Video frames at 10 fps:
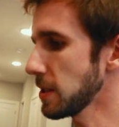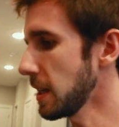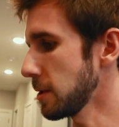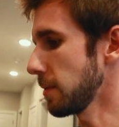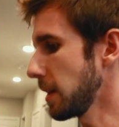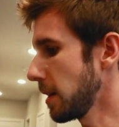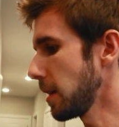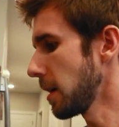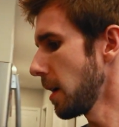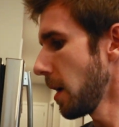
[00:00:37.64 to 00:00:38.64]
says we
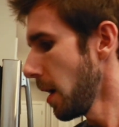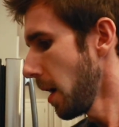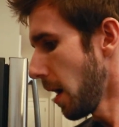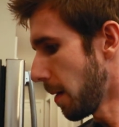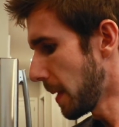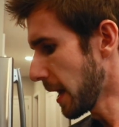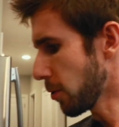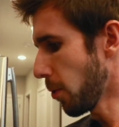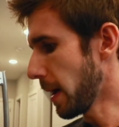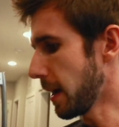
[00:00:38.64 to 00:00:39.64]
need a
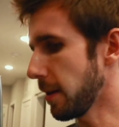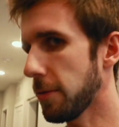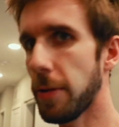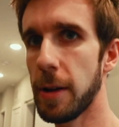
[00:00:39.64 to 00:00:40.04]
microwave